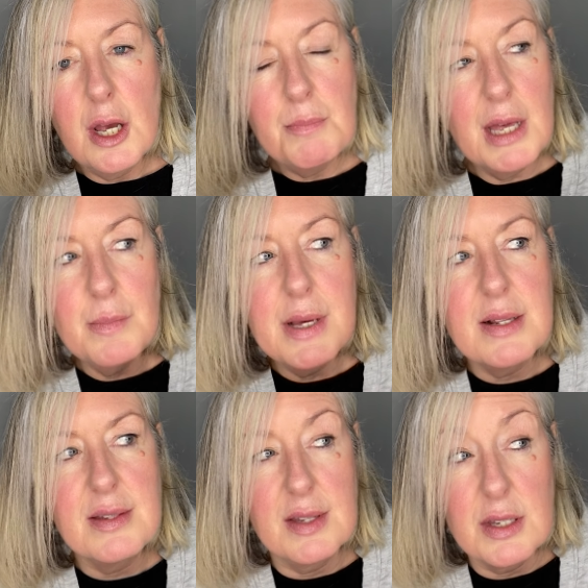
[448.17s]
Maybe
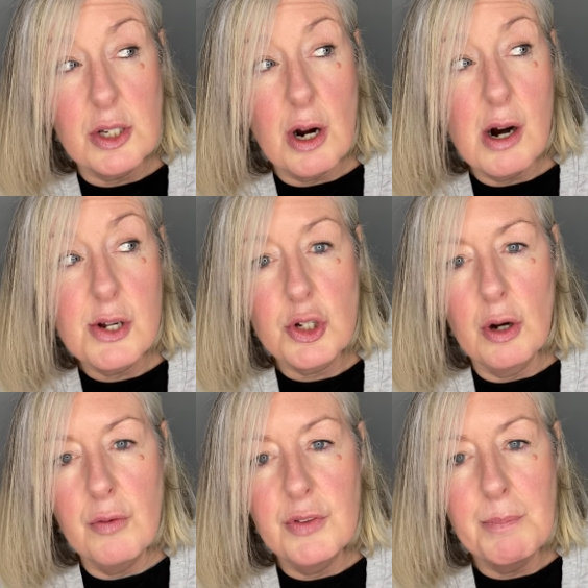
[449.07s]
it's the start
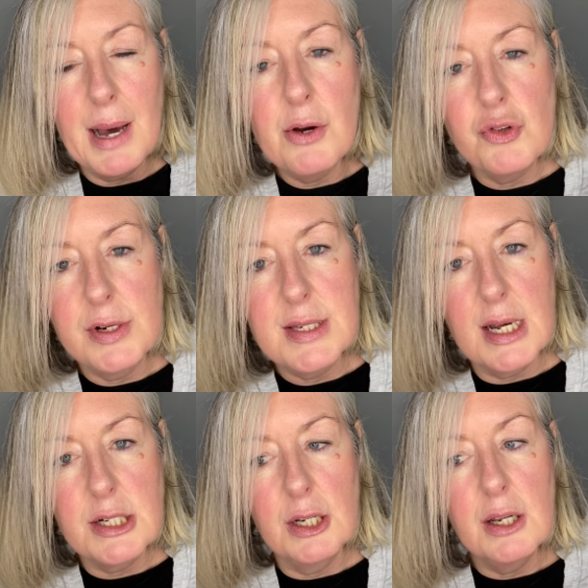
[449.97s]
of the boundary
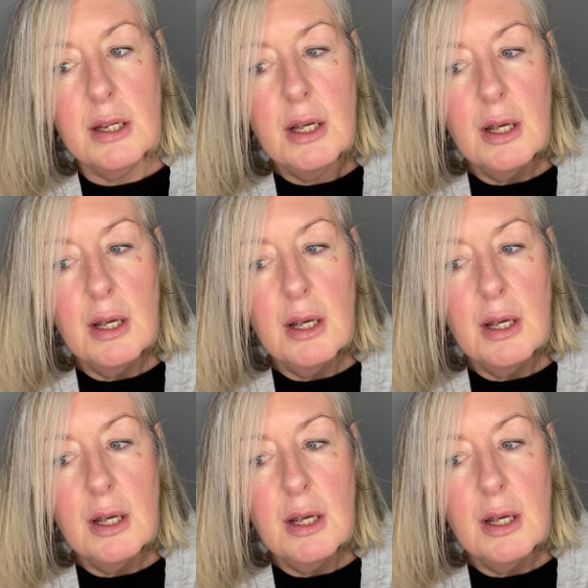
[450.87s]
setting